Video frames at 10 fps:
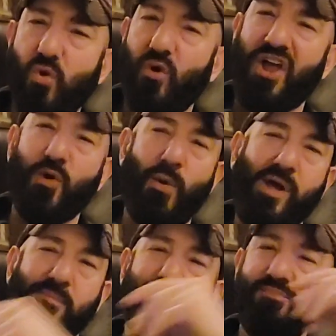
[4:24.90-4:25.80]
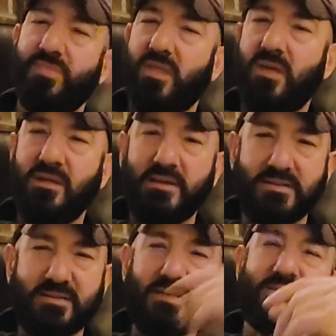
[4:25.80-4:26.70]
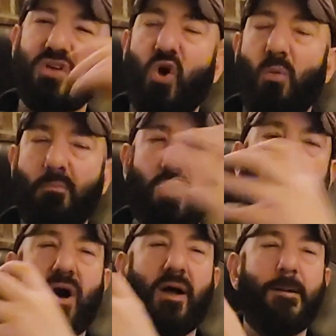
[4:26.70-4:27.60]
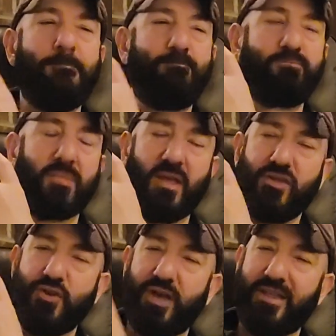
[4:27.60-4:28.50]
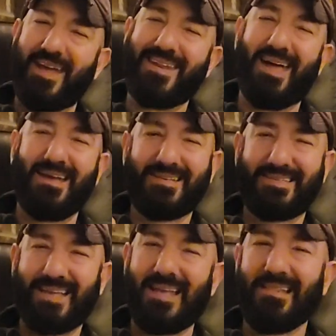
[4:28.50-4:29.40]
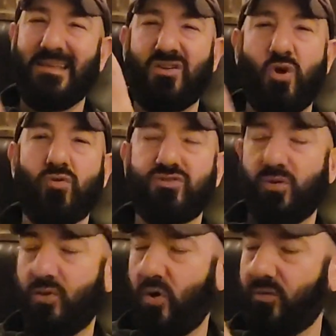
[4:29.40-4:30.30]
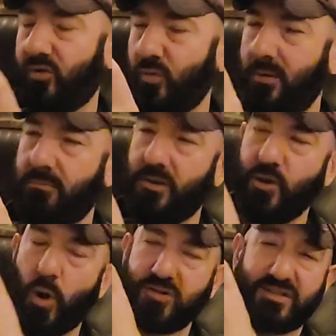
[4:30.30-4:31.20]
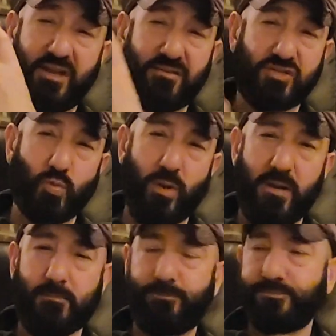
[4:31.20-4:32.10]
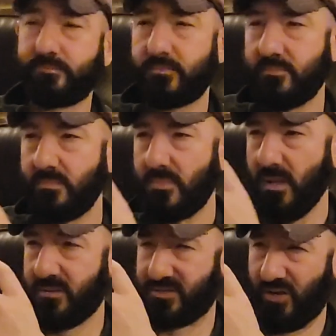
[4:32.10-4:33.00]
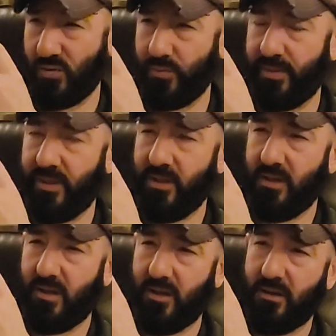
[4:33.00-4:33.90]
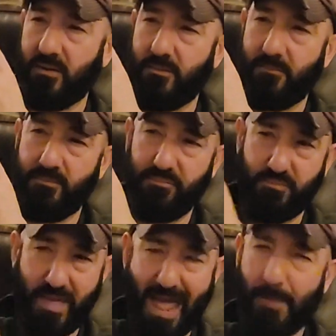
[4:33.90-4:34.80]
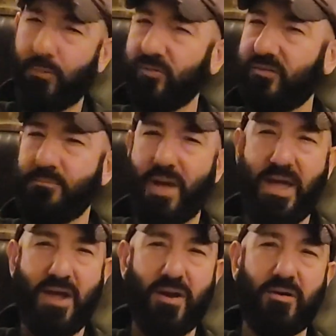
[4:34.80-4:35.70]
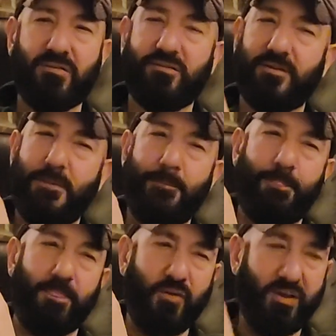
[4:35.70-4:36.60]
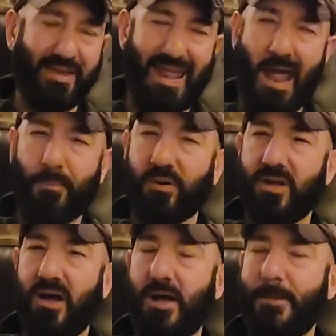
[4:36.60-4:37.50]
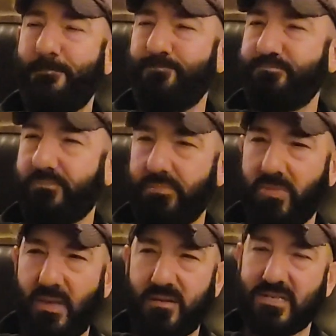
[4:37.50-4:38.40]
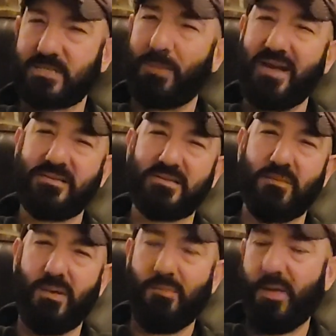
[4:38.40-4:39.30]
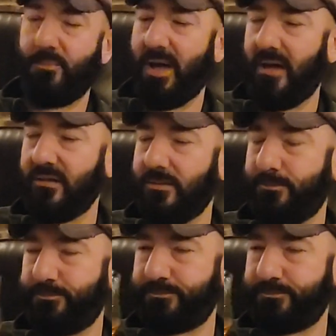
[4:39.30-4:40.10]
Right away, sea salt, brine, you get that nice saline coastal note to it, but you're also getting sweet. So apples and pears, you're getting that apricot. The spices come in mid-palate.